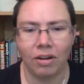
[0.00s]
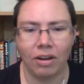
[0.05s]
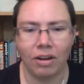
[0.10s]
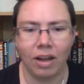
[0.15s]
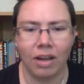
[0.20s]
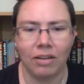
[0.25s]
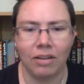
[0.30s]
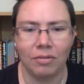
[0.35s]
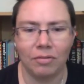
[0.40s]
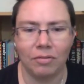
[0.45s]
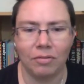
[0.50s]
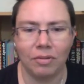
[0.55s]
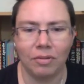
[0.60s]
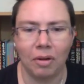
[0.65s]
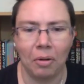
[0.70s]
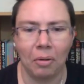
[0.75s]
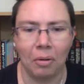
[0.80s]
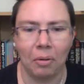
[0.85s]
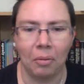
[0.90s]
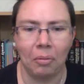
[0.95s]
I don't
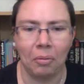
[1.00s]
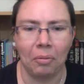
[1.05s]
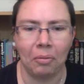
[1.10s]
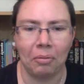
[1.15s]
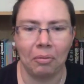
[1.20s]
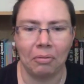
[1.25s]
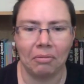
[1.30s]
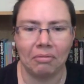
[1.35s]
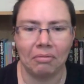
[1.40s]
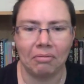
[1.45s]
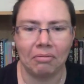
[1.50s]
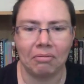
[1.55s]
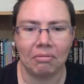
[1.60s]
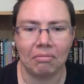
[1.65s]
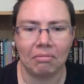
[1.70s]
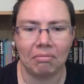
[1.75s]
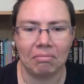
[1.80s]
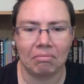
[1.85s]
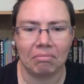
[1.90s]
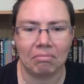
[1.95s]
know.
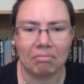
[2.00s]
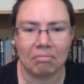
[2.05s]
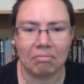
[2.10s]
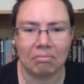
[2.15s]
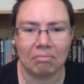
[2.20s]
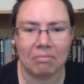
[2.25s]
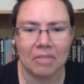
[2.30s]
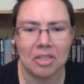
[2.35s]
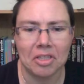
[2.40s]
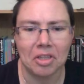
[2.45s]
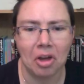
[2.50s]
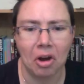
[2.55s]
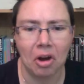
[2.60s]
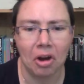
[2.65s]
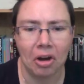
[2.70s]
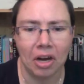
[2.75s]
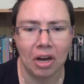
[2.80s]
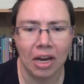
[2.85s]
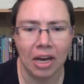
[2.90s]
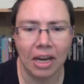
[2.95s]
I'm
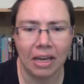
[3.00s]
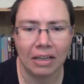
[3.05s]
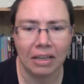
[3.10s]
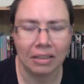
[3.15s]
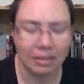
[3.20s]
sorry.